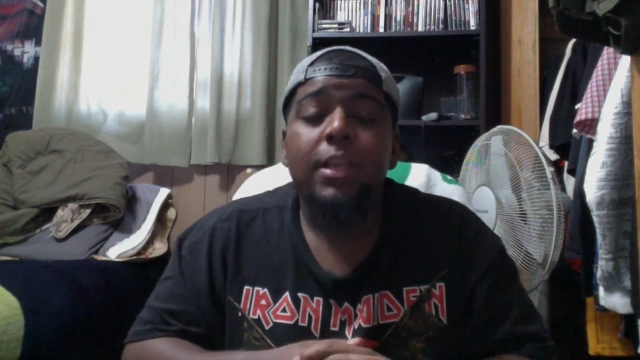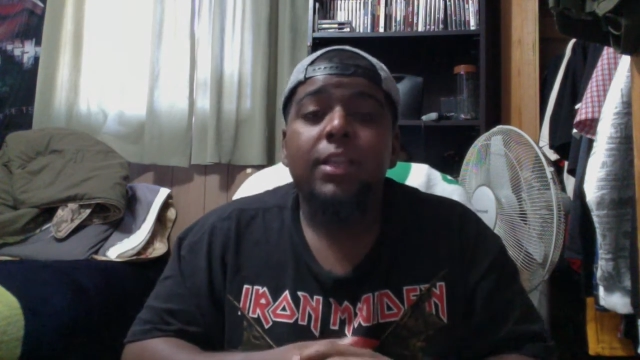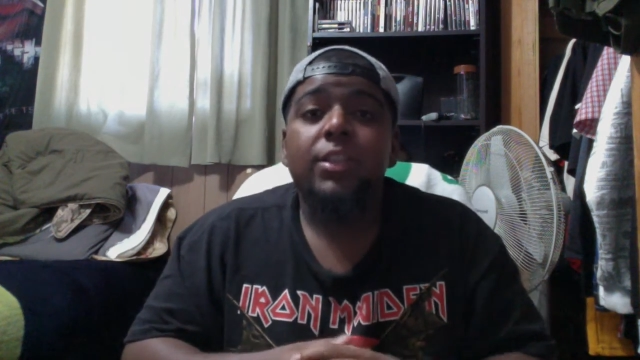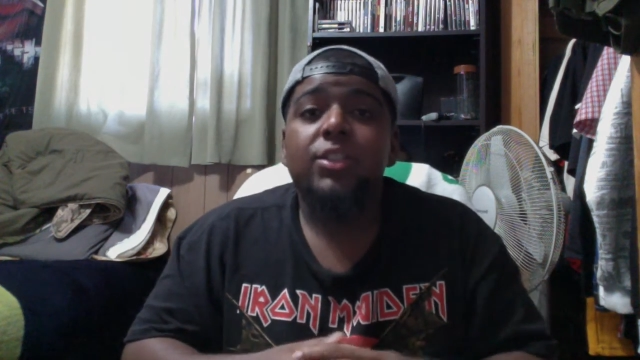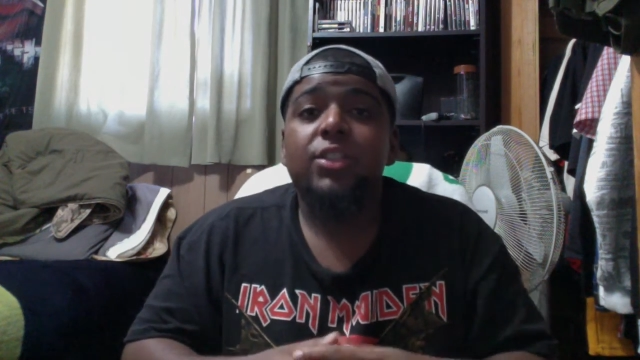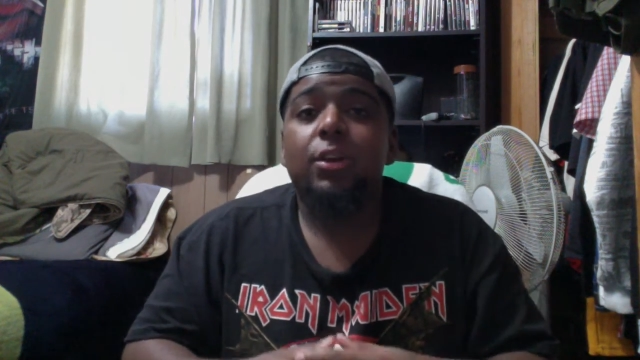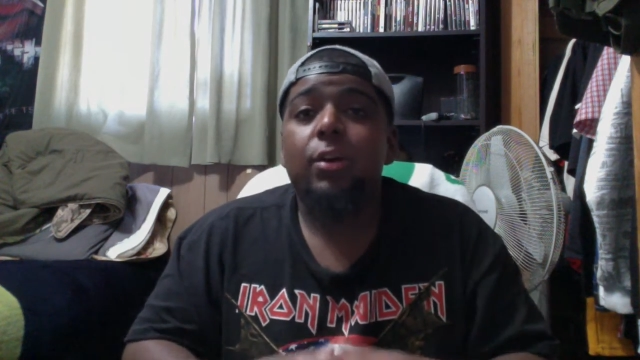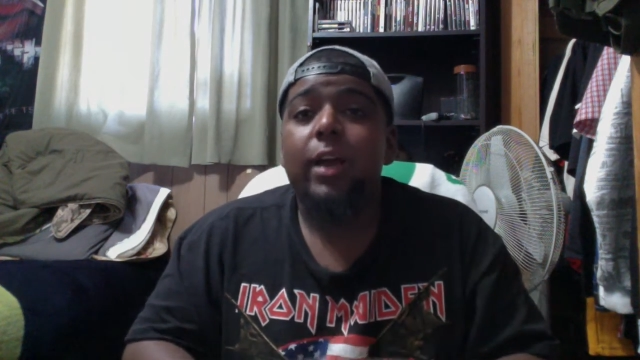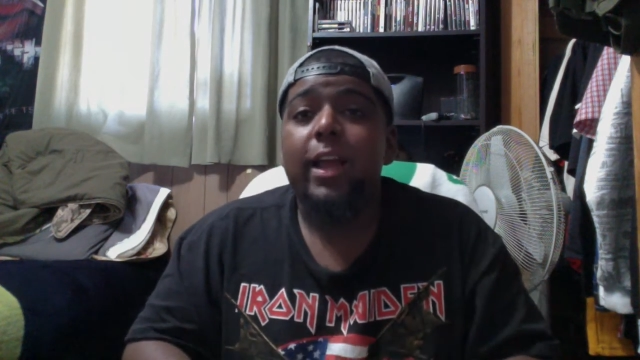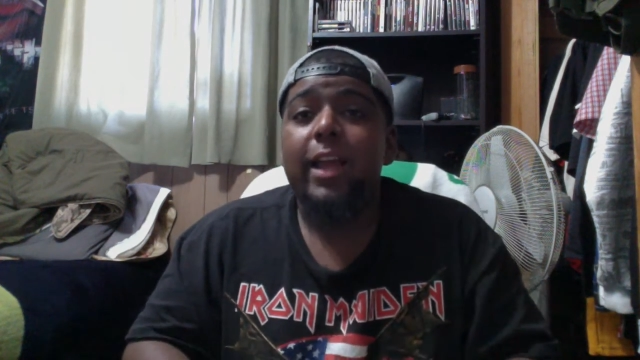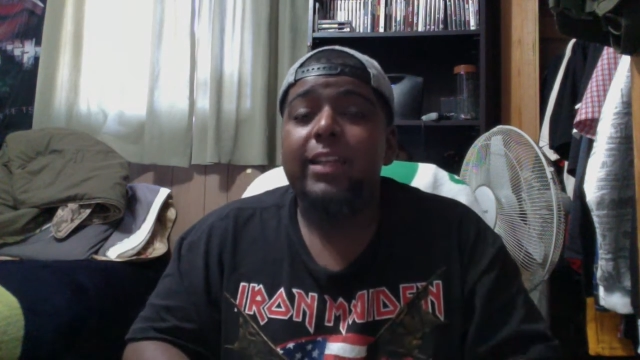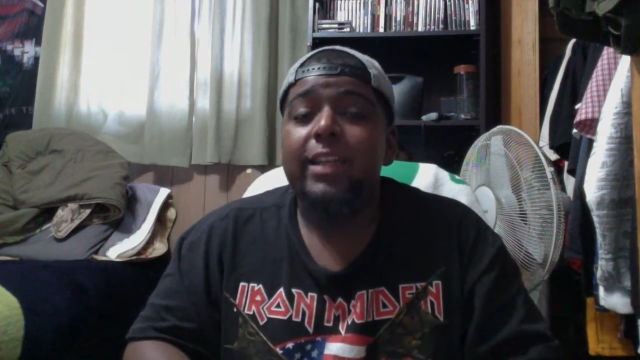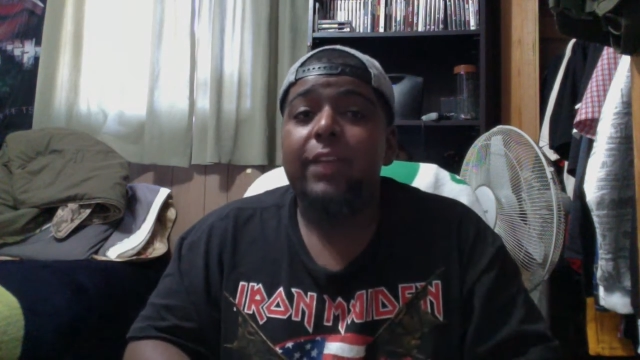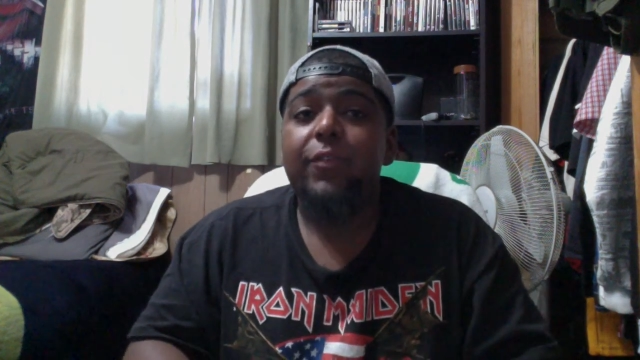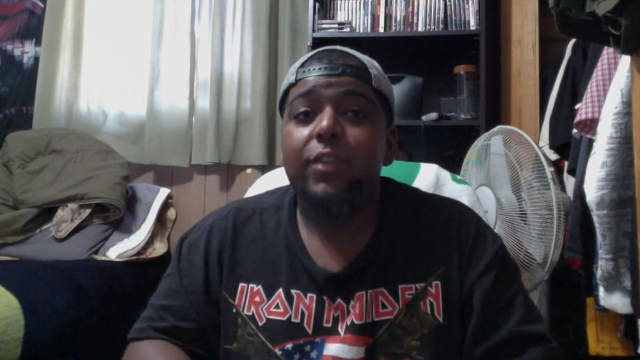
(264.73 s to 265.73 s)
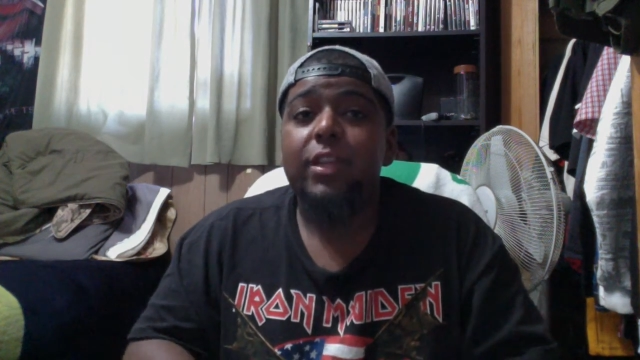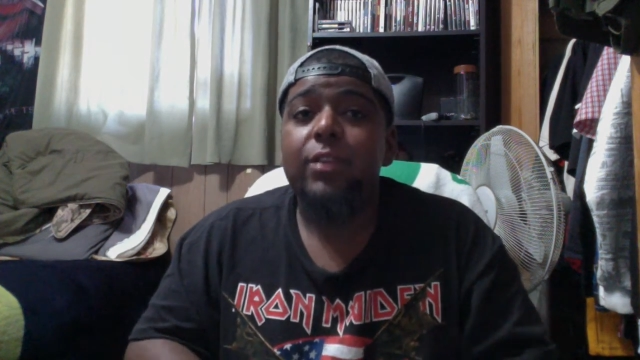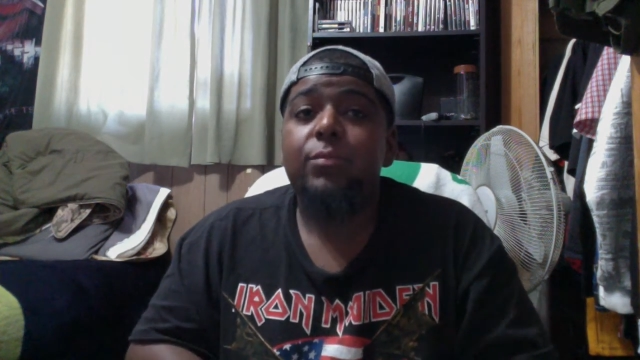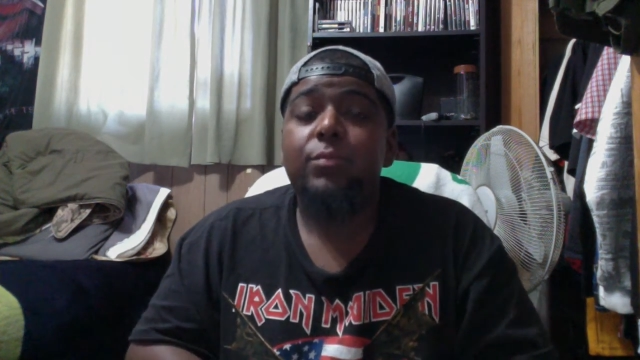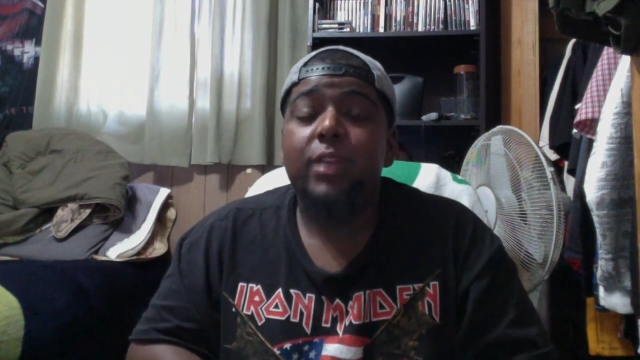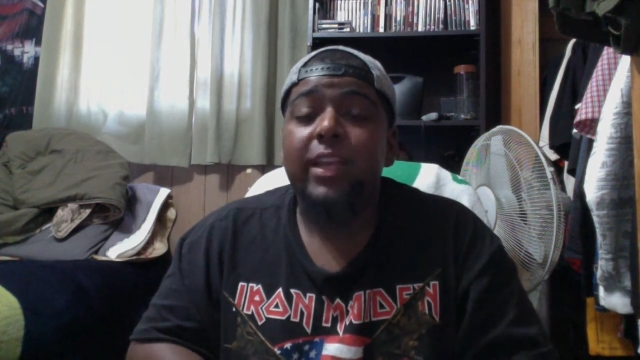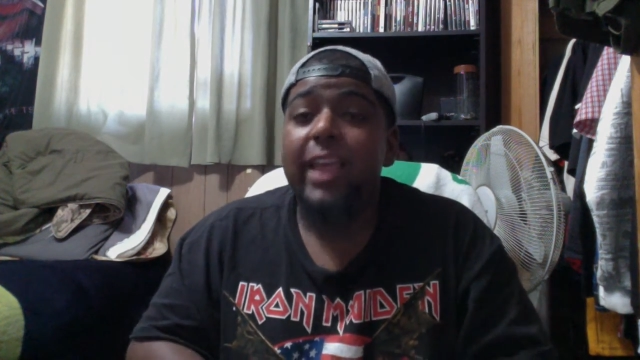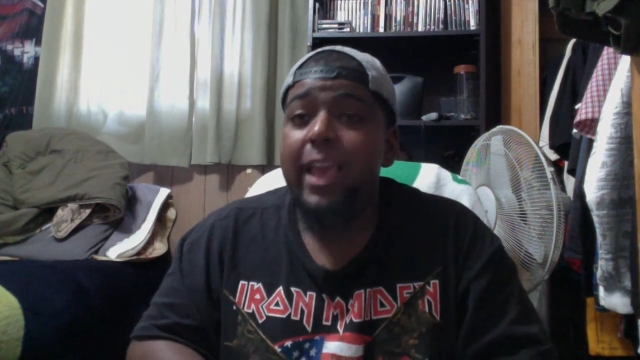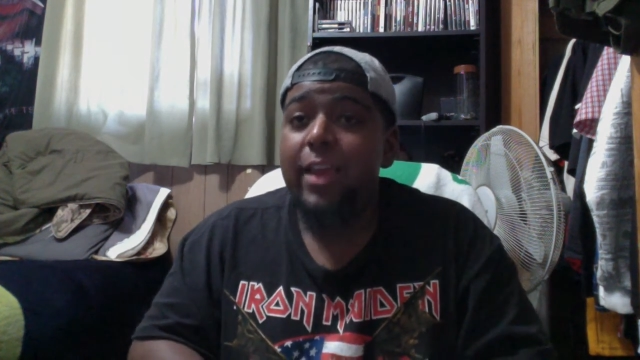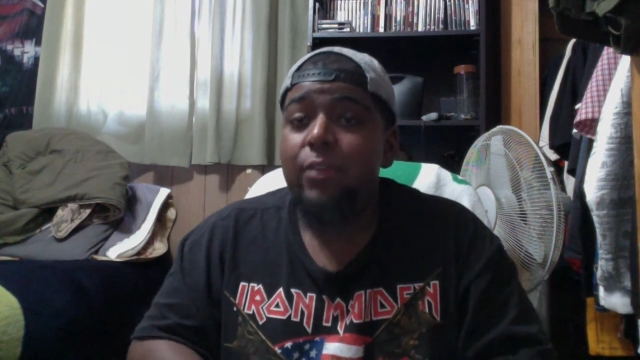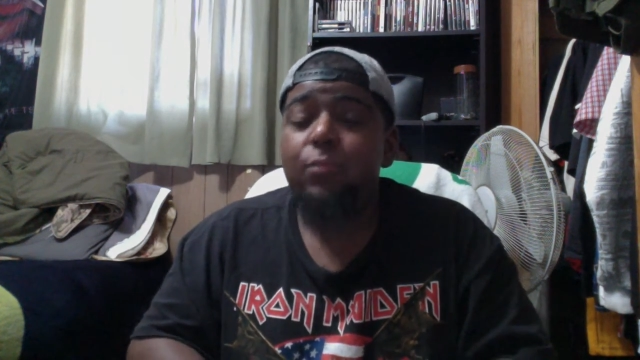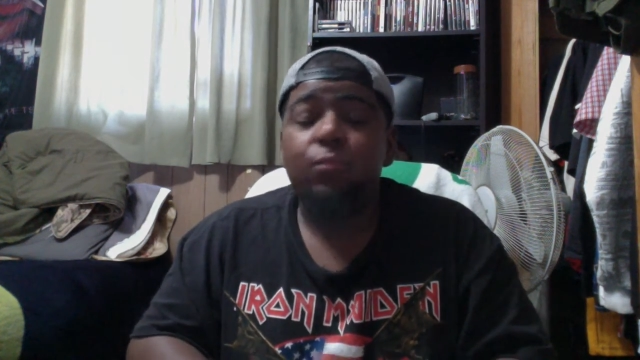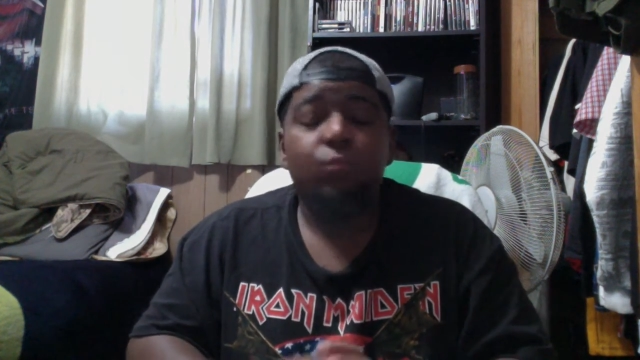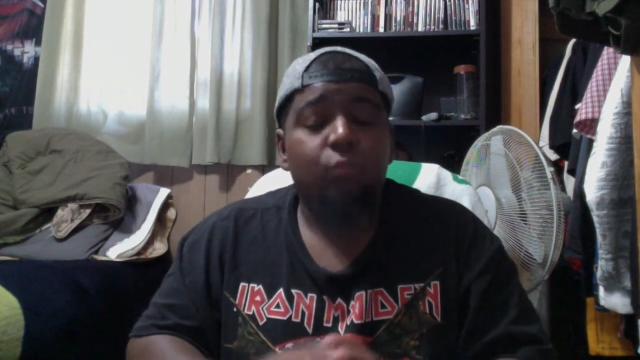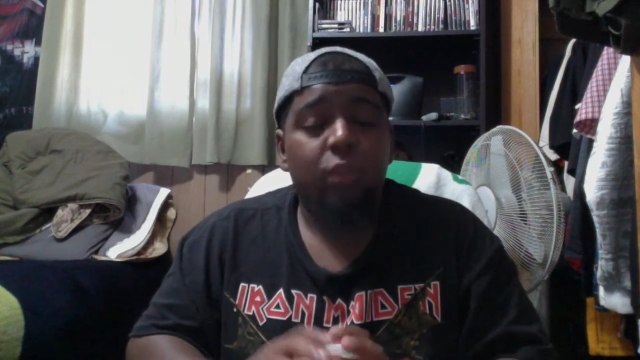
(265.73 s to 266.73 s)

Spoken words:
So I definitely, again,